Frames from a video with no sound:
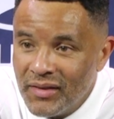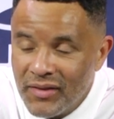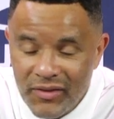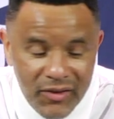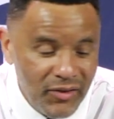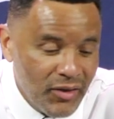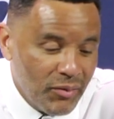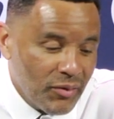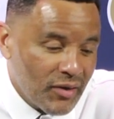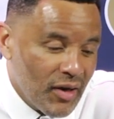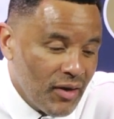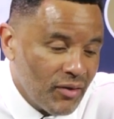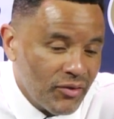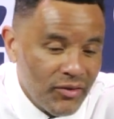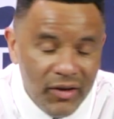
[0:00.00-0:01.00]
TJ
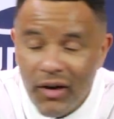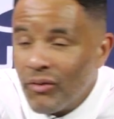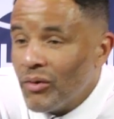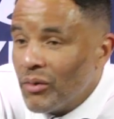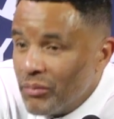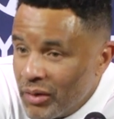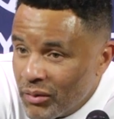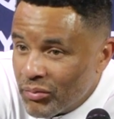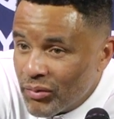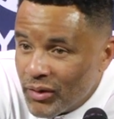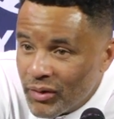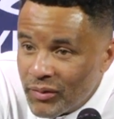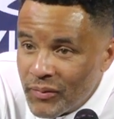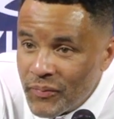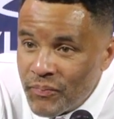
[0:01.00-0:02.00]
McConnell said, "I want to be a
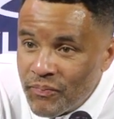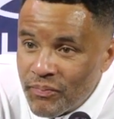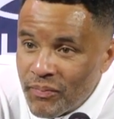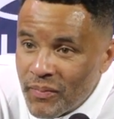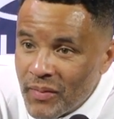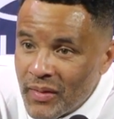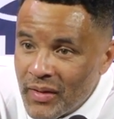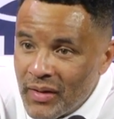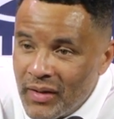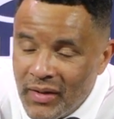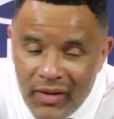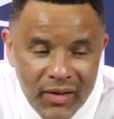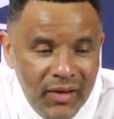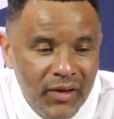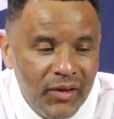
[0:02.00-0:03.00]
pro."
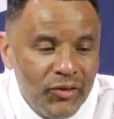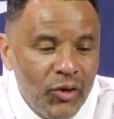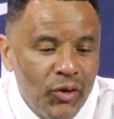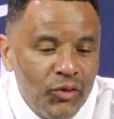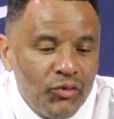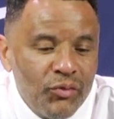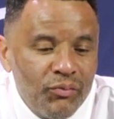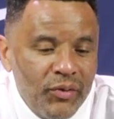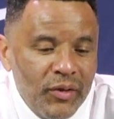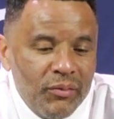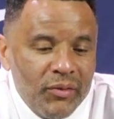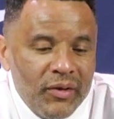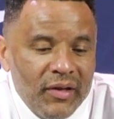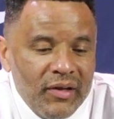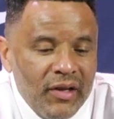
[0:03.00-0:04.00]
Those were
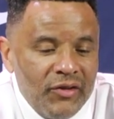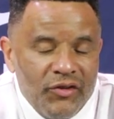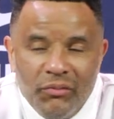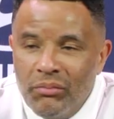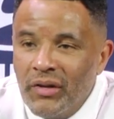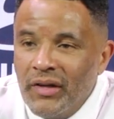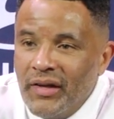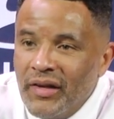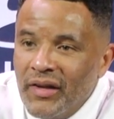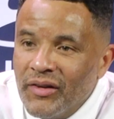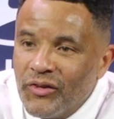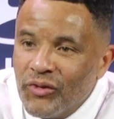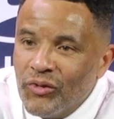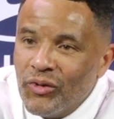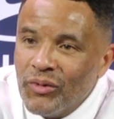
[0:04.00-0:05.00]
people that let you bleed
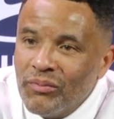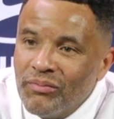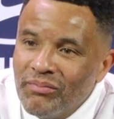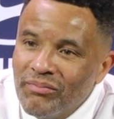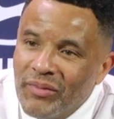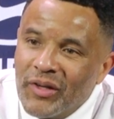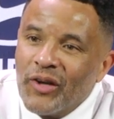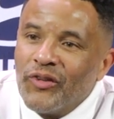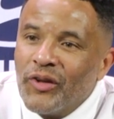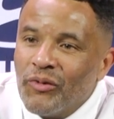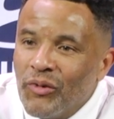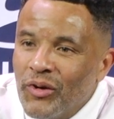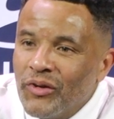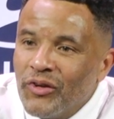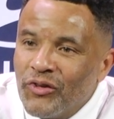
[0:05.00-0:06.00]
into them because they
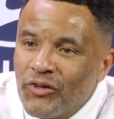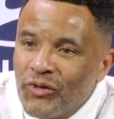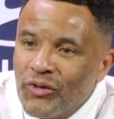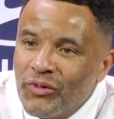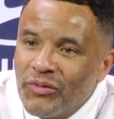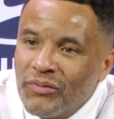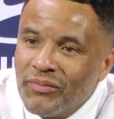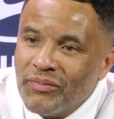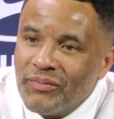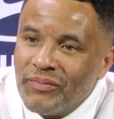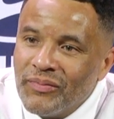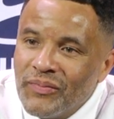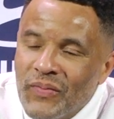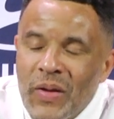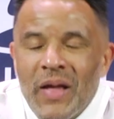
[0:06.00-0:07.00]
wanted the truth.
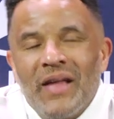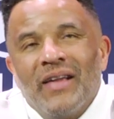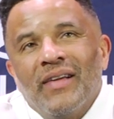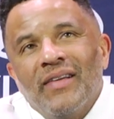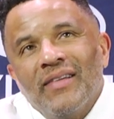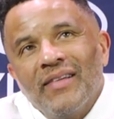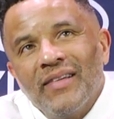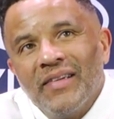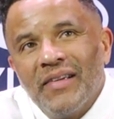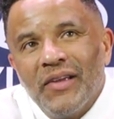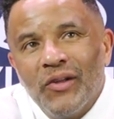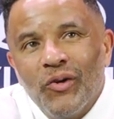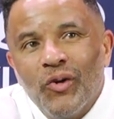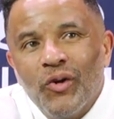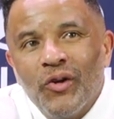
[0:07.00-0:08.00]

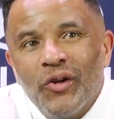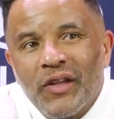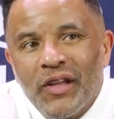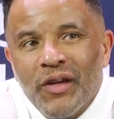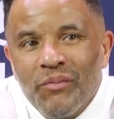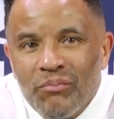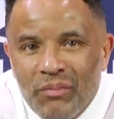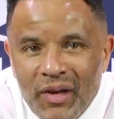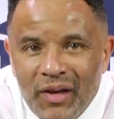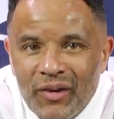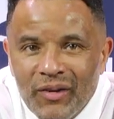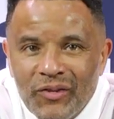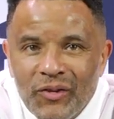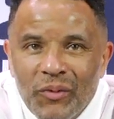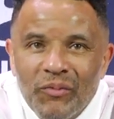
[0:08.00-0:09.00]
In order to get
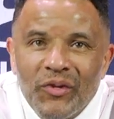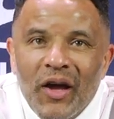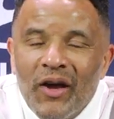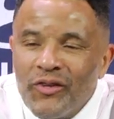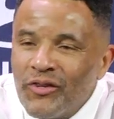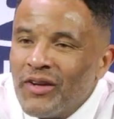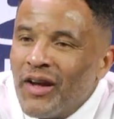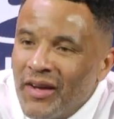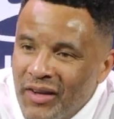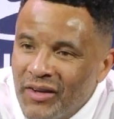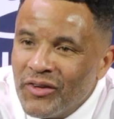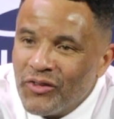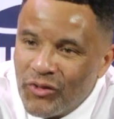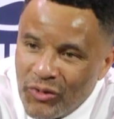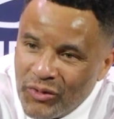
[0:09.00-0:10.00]
better, sometimes you got to hear
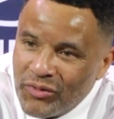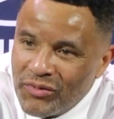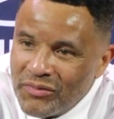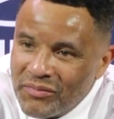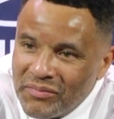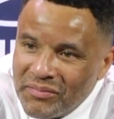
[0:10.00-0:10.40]
the truth.